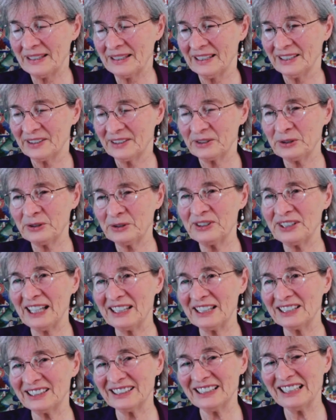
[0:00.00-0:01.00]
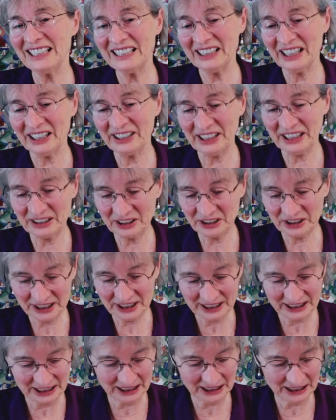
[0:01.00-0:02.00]
So that's really an
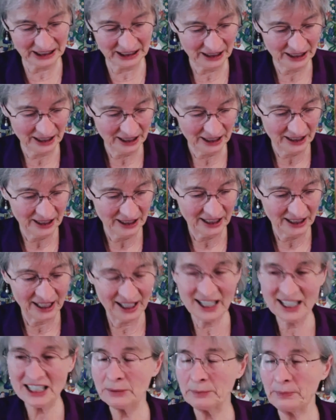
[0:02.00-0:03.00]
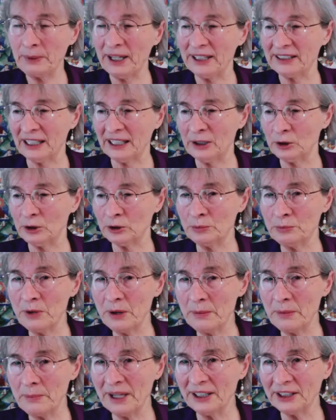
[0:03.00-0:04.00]
intriguing aspect. And the
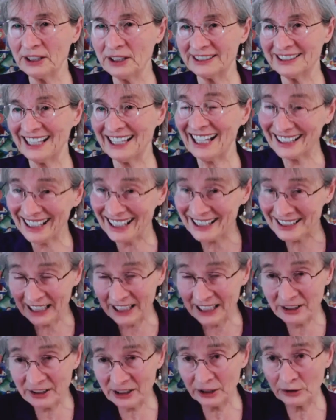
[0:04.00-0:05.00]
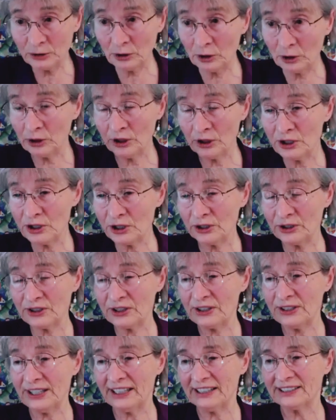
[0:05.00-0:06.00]
moment that has entered your
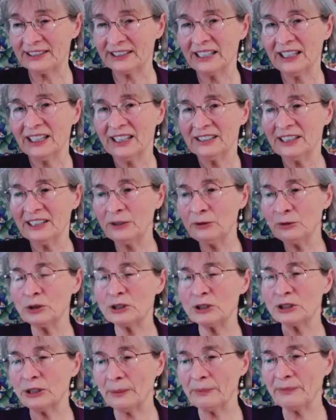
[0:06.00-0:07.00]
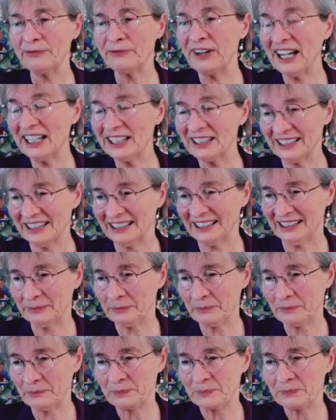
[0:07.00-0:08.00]
consciousness, then you stop fighting.
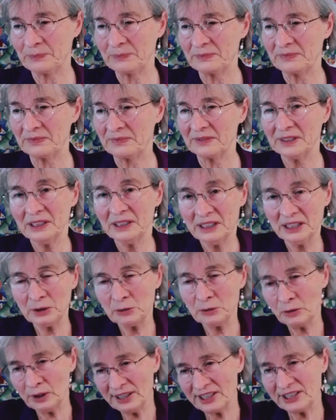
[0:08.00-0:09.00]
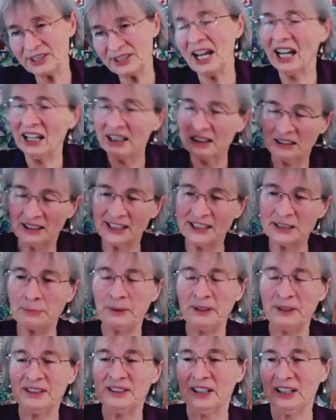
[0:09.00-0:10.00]
It wants dark, let's
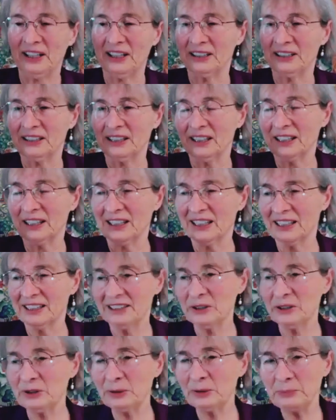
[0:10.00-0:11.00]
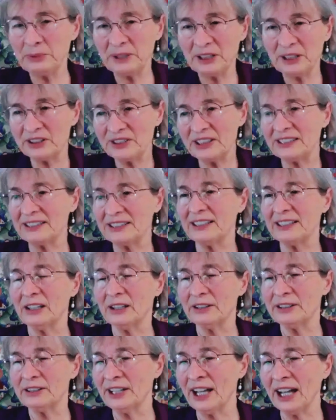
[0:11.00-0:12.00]
paint dark. Because
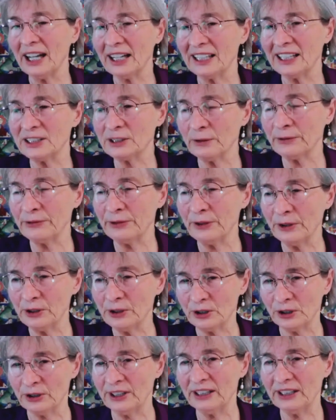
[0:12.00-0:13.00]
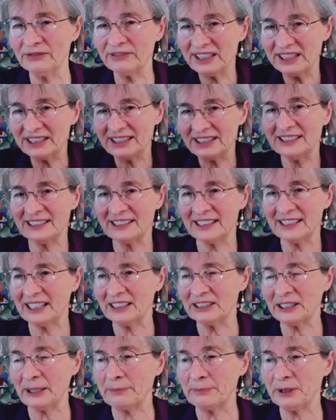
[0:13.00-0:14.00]
dark has a function. Everything that
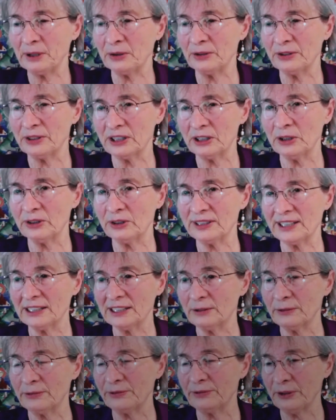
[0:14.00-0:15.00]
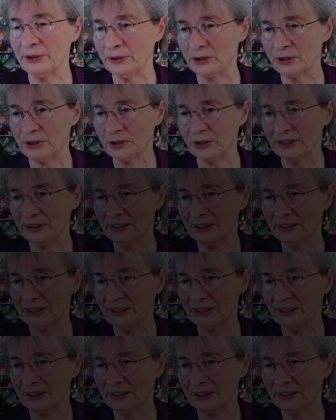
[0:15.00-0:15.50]
has appeared on the earth has a function.